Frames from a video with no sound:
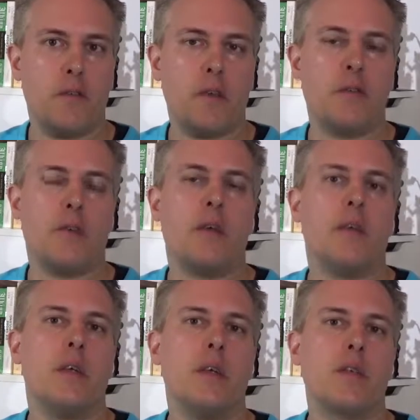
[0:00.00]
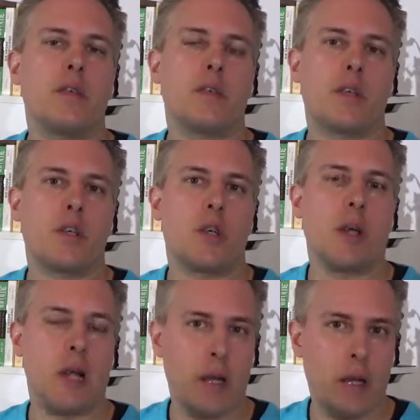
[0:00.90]
If uh, there is such a
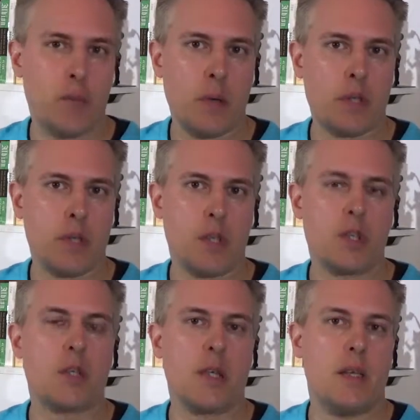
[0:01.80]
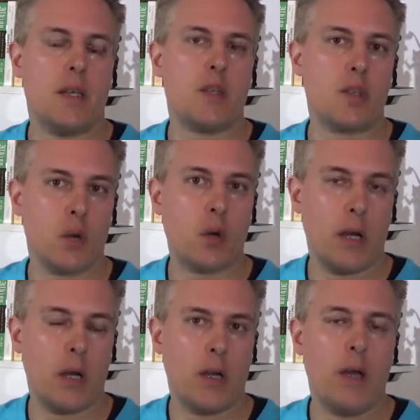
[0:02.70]
clear message stated so
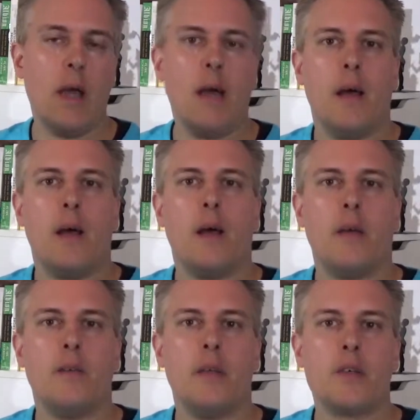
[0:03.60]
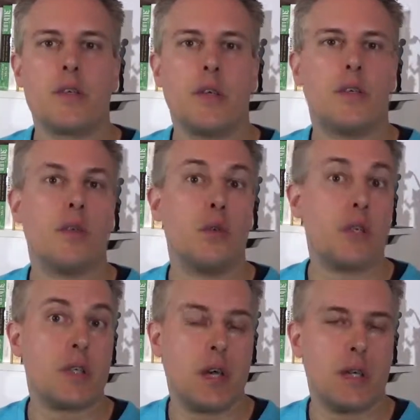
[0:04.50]
clearly, uh, there is nothing to
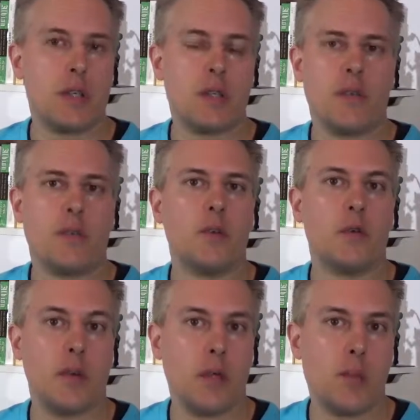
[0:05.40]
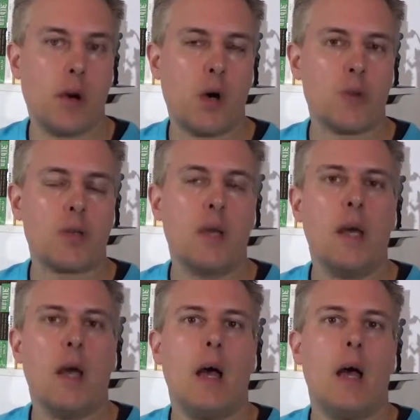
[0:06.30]
discuss, nothing to think about,
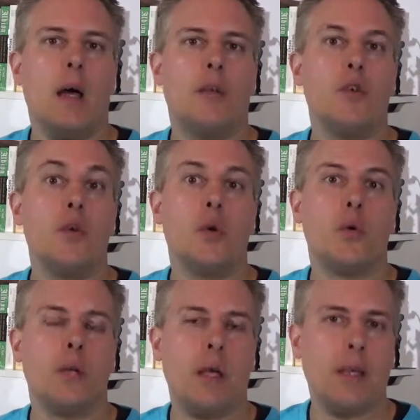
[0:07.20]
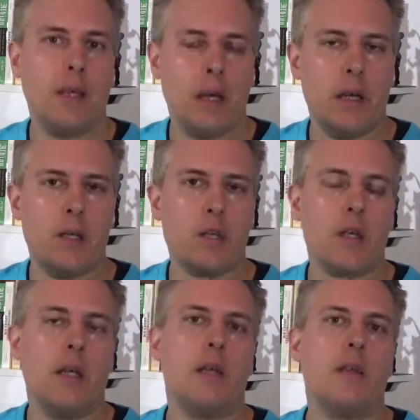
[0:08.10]
and you don't engage
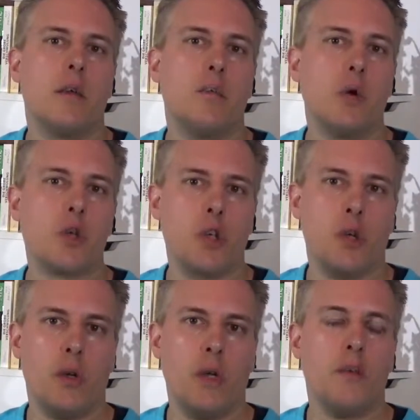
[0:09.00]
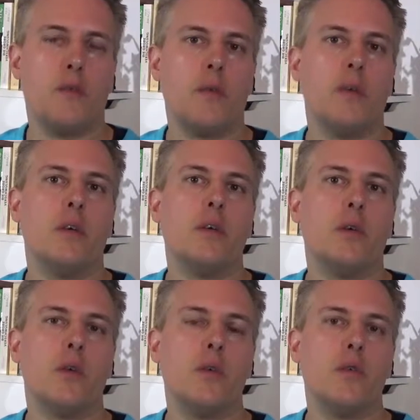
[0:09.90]
in it emotionally if uh,
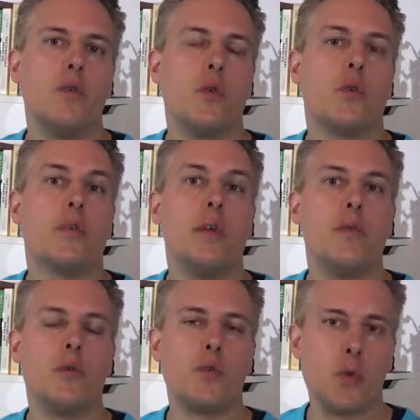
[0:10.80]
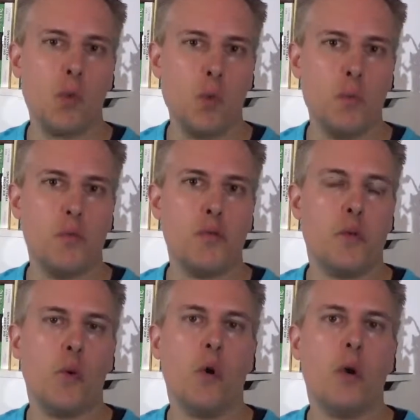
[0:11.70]
you, you're not given room
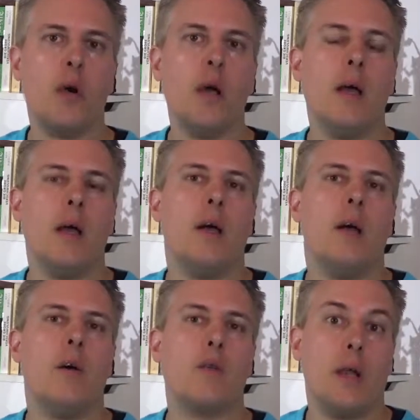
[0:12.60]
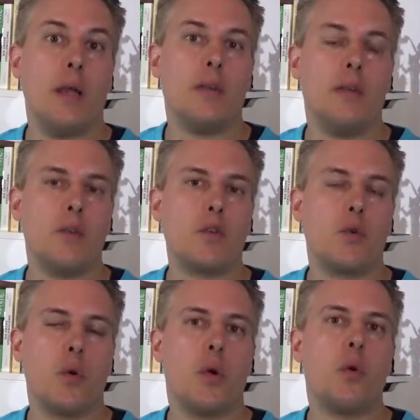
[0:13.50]
for uh, relating it to
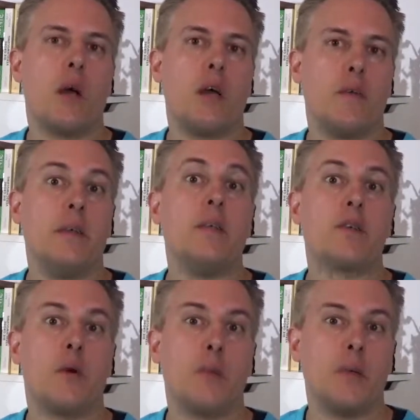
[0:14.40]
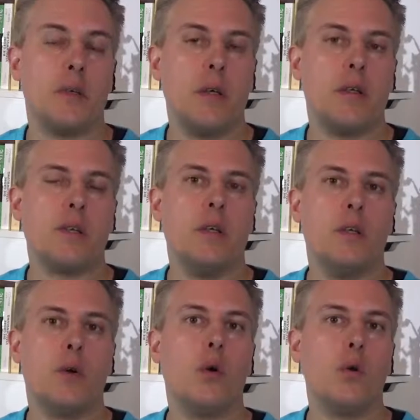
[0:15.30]
your own life and interpreting it in
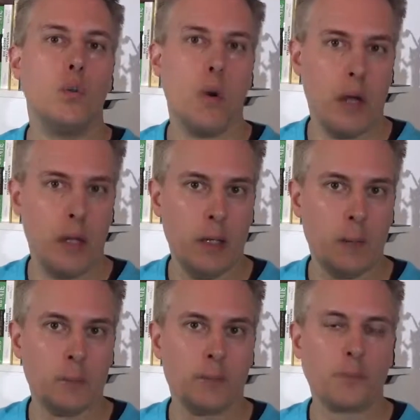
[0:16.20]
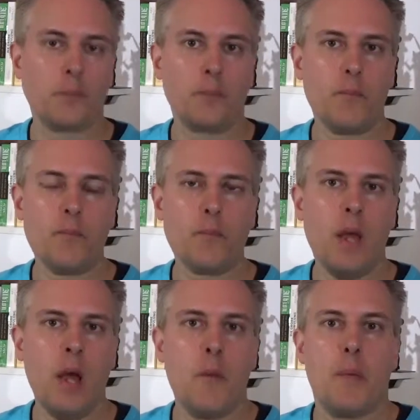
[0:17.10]
your own way.
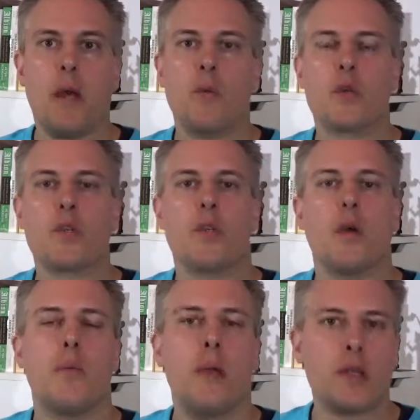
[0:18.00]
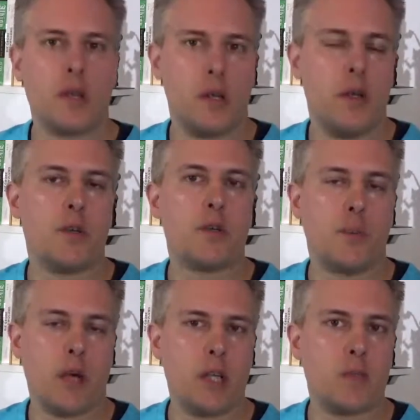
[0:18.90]
But I was uh, pleasantly
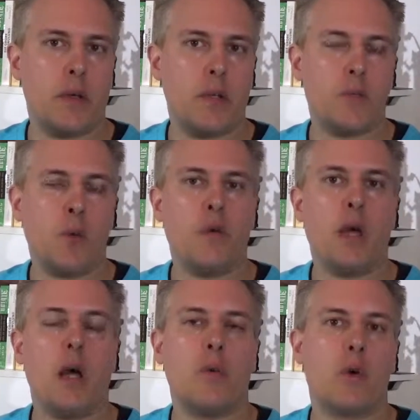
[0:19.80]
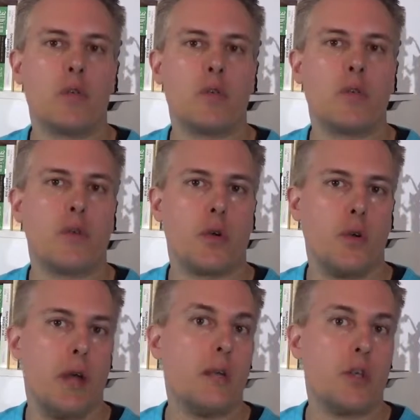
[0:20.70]
surprised by this movie. was
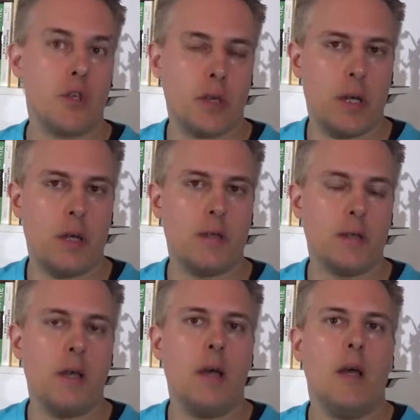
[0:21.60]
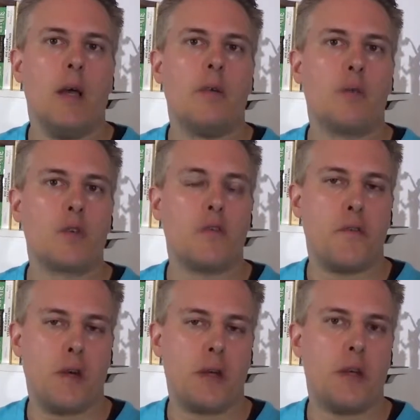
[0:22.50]
thoroughly entertained. It was a
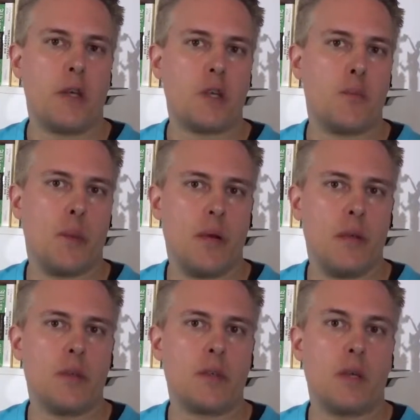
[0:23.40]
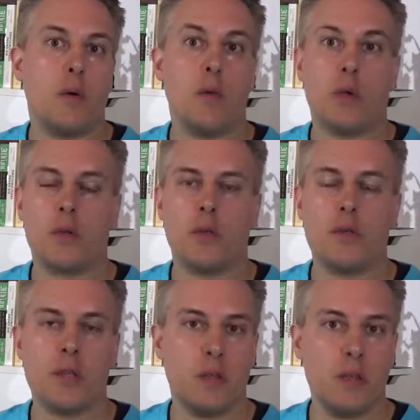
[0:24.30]
fun experience. I will not
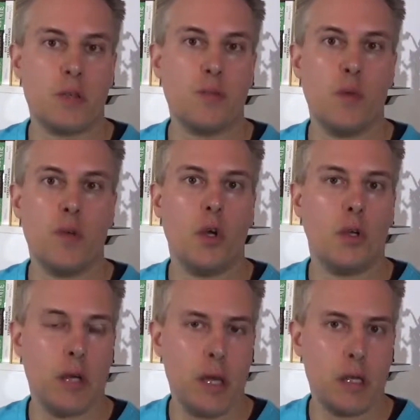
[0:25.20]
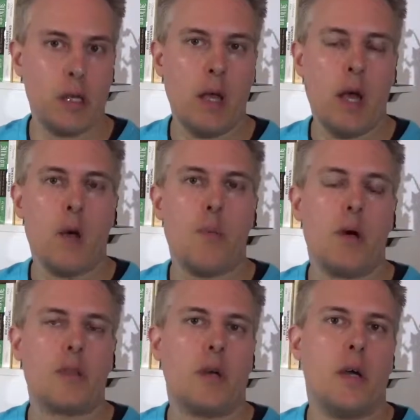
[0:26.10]
see this movie again,
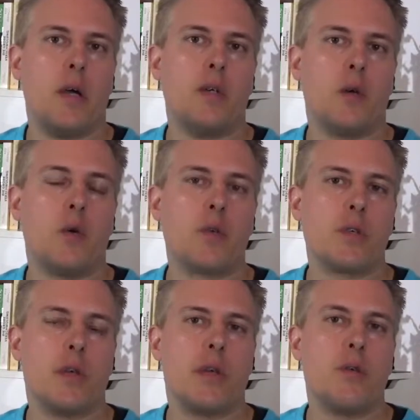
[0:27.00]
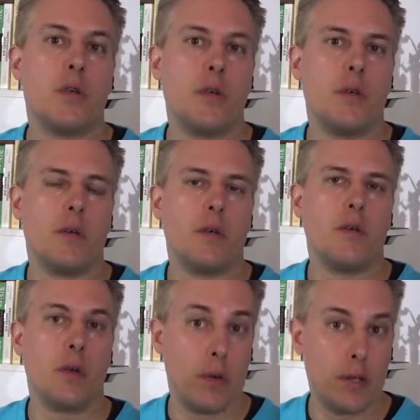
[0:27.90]
but I don't uh, re uh,
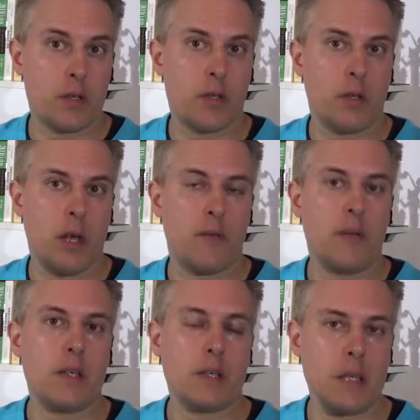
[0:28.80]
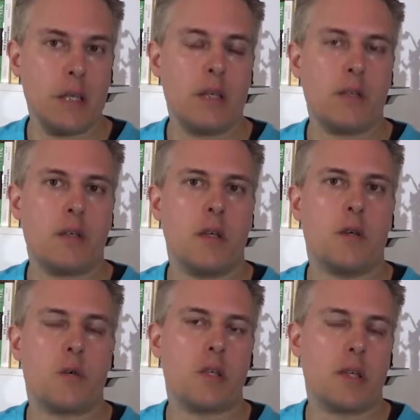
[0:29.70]
regret having seen it.
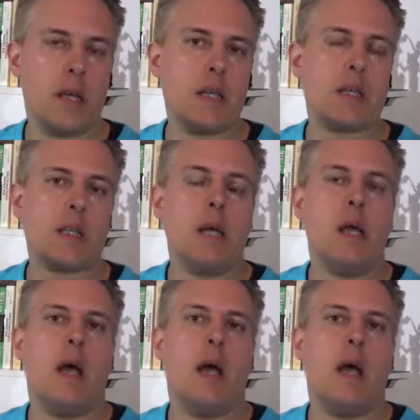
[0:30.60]
It was nice.